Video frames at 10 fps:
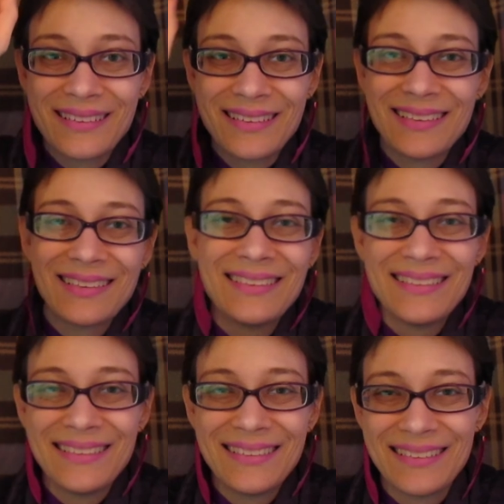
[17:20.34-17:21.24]

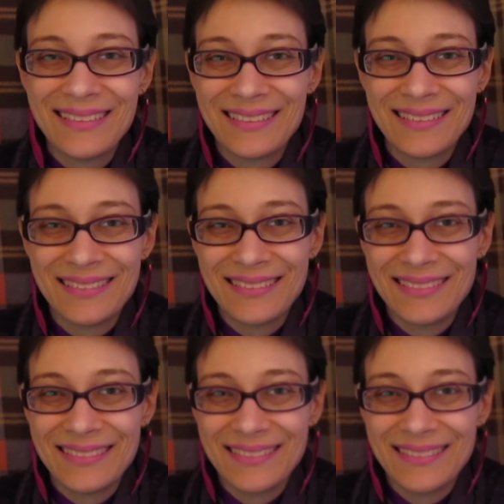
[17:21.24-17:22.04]
[no speech]